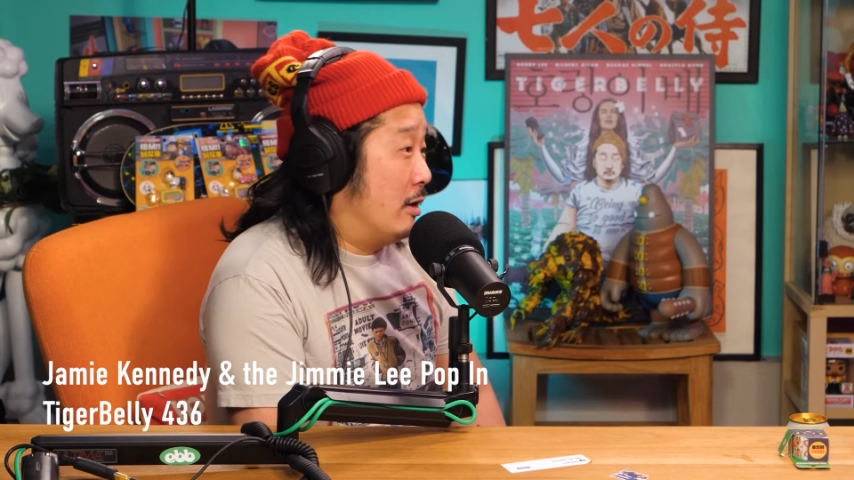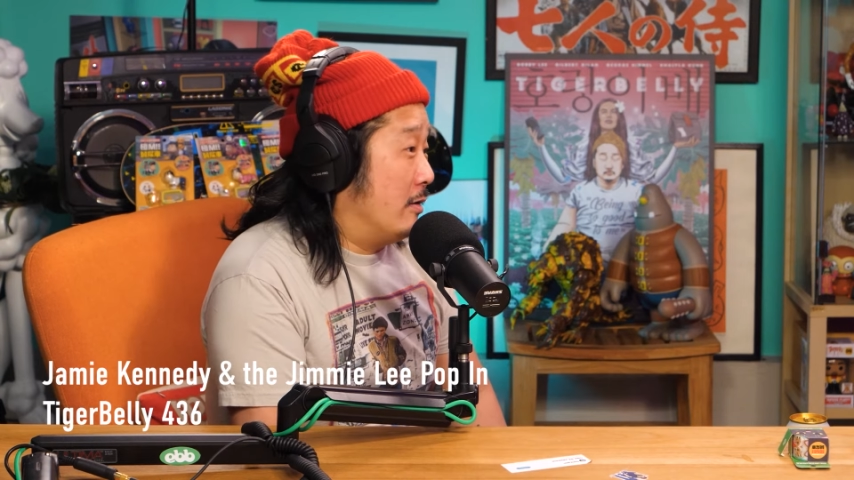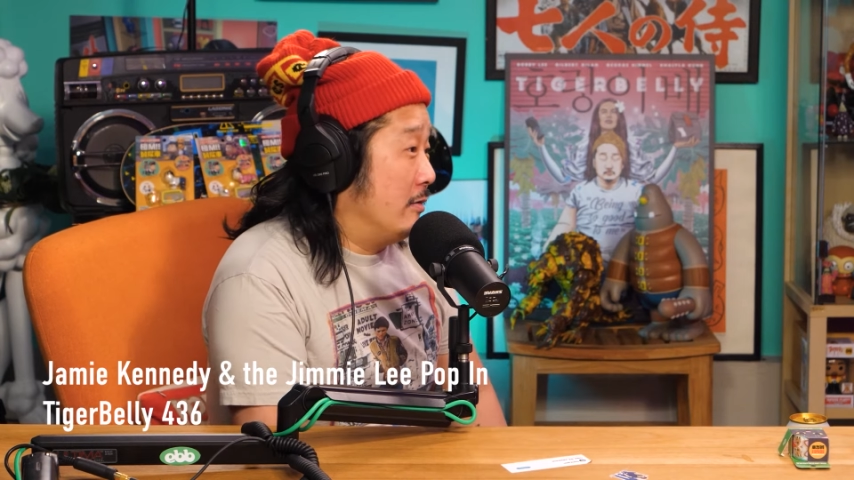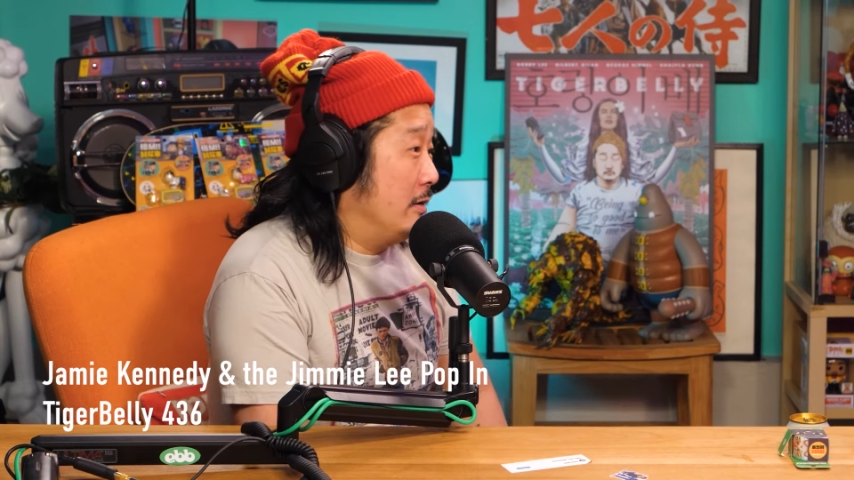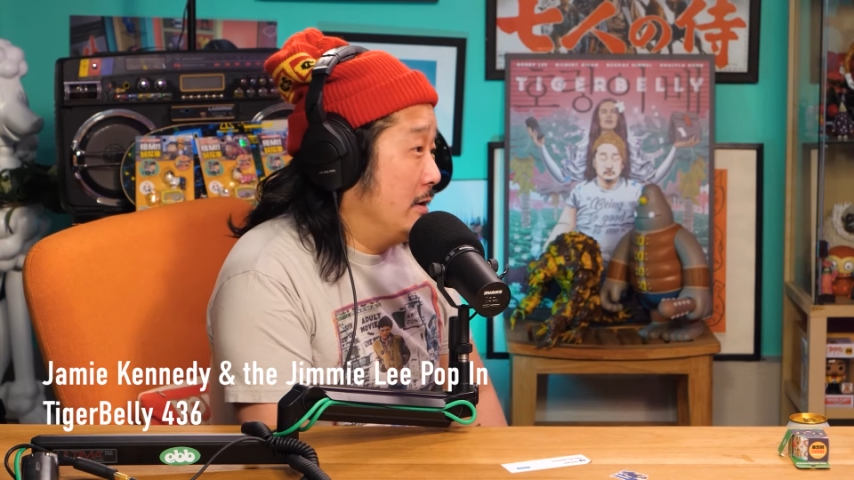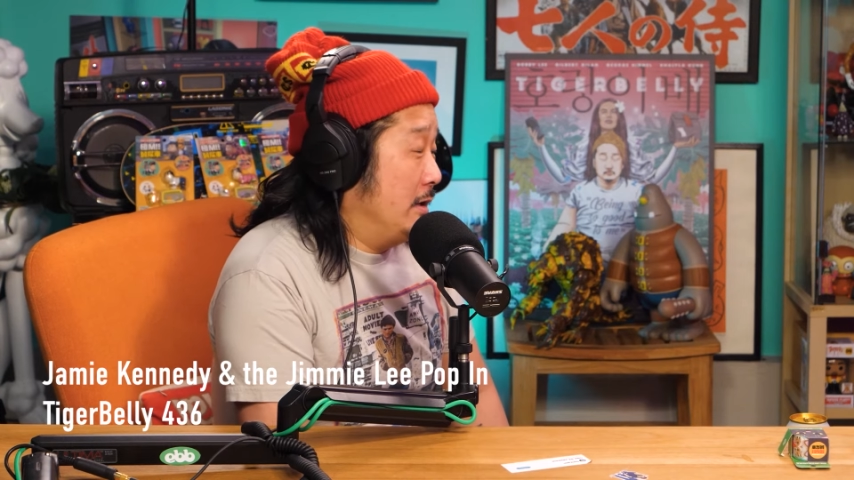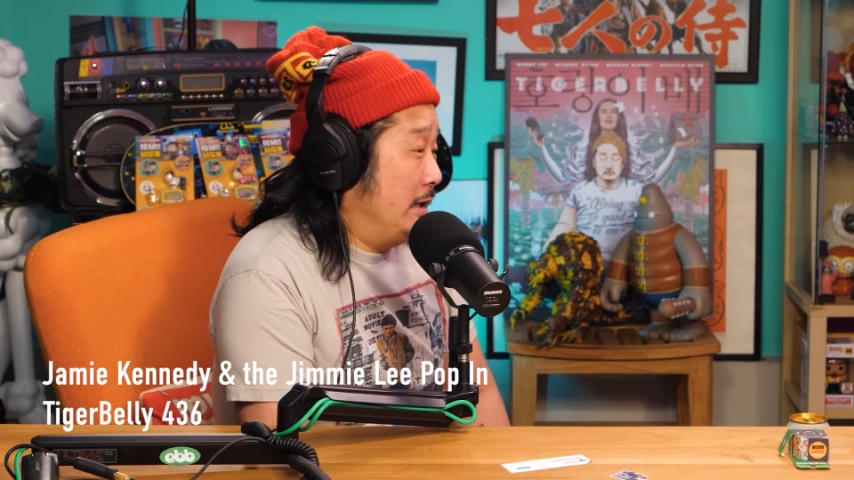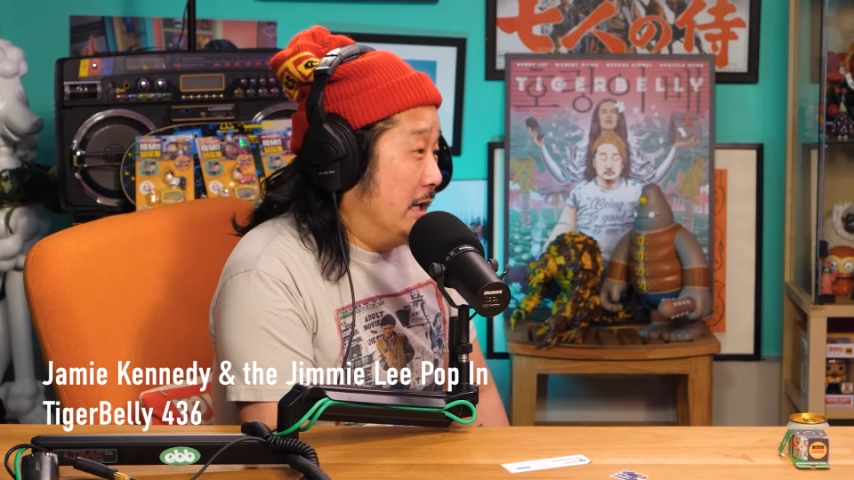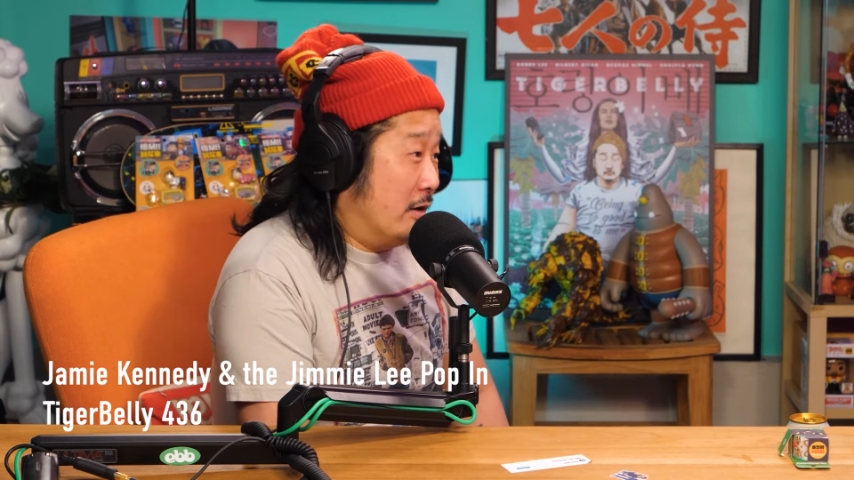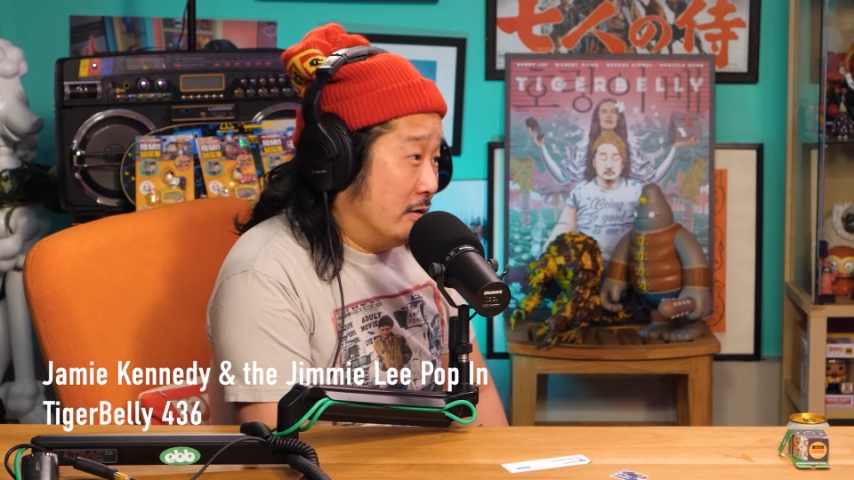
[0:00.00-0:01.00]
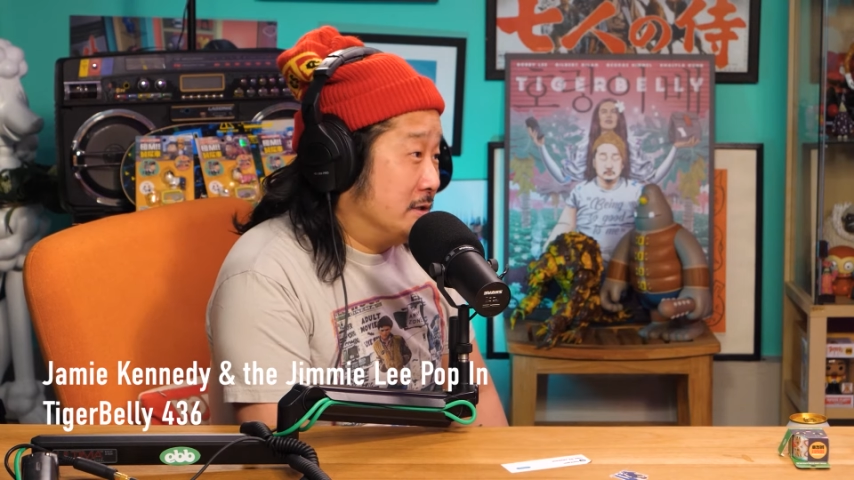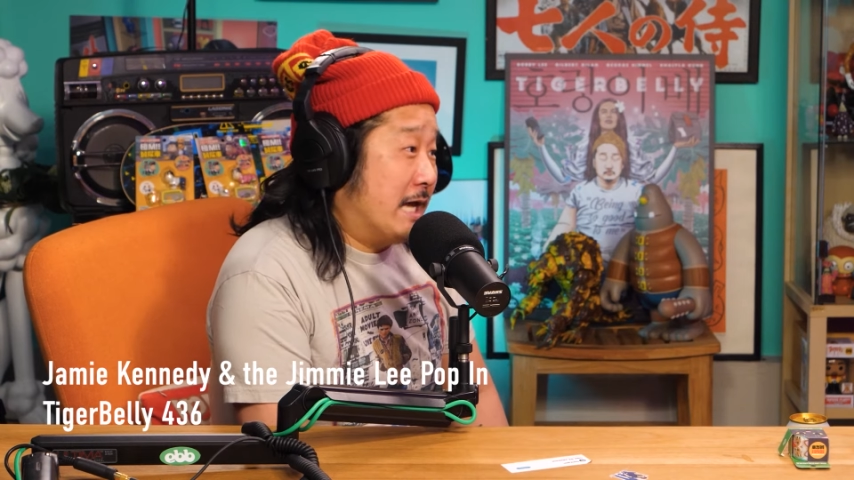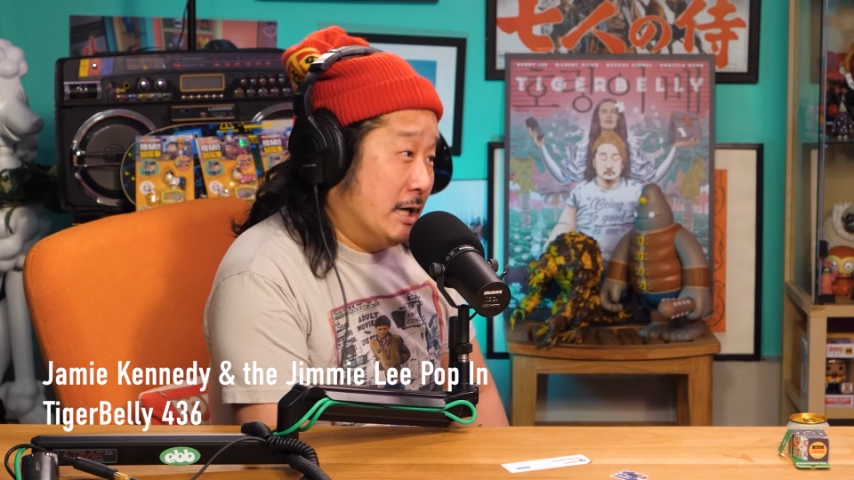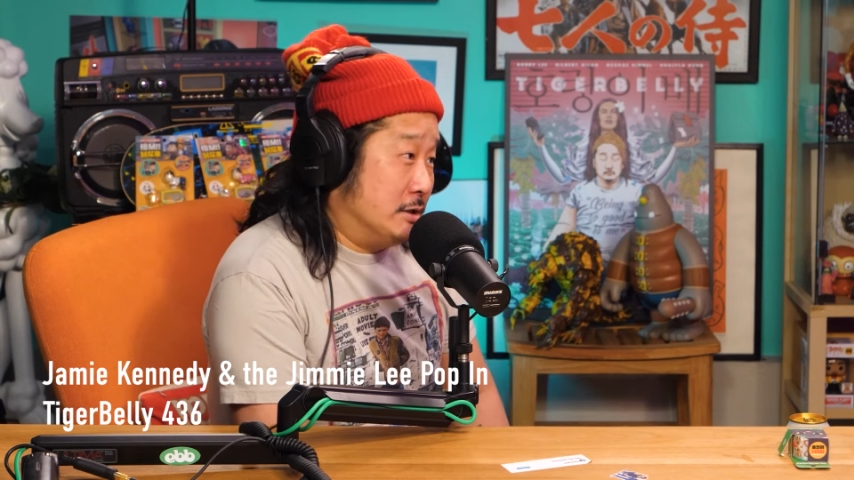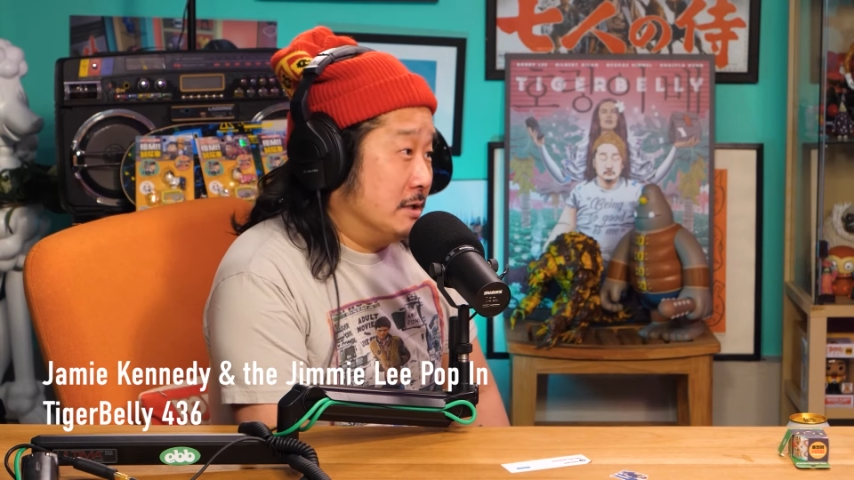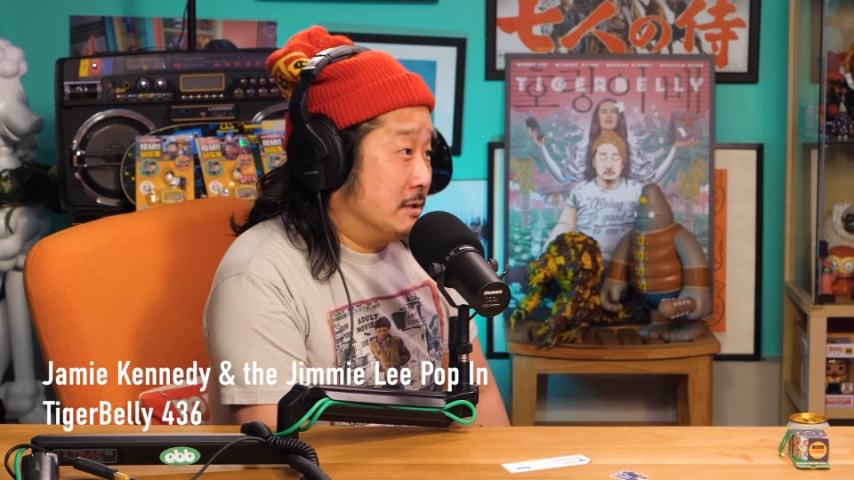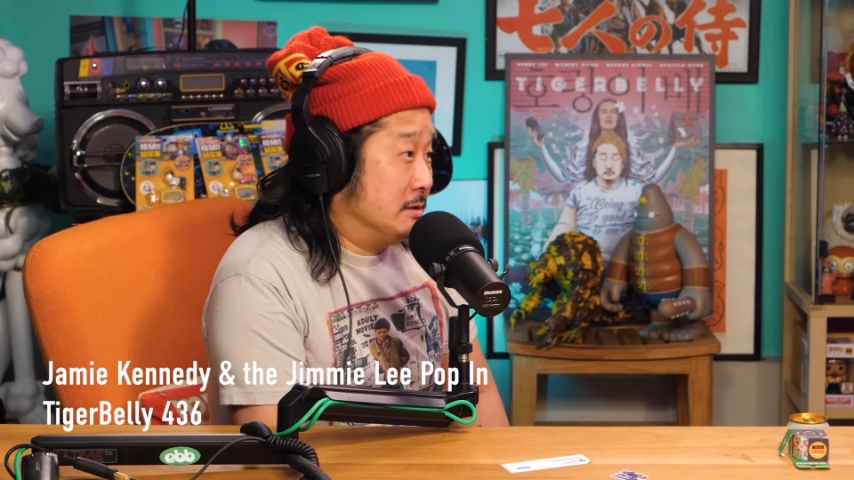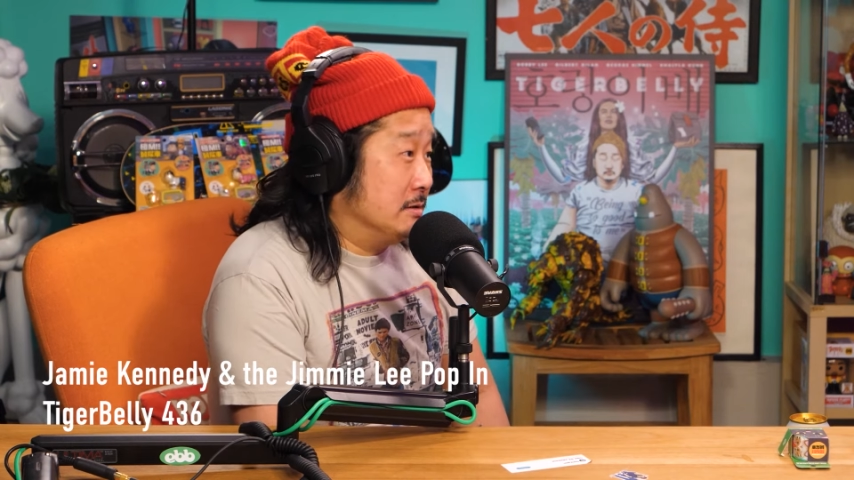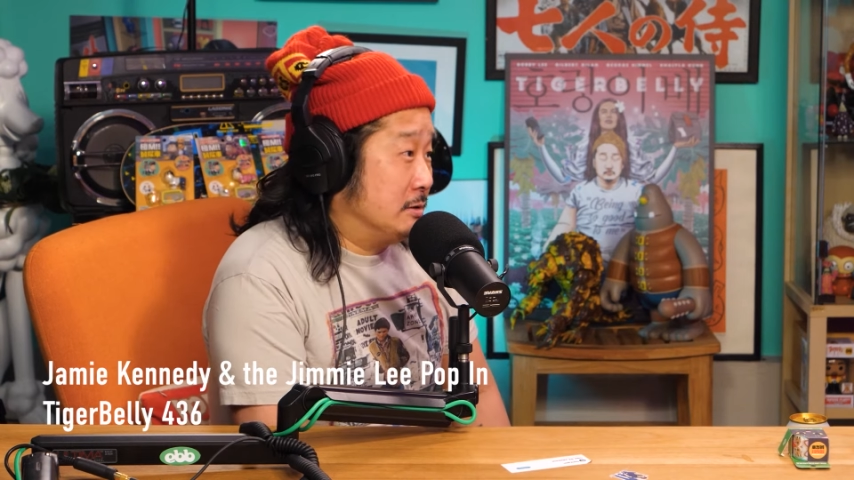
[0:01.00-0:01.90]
our in our sketches.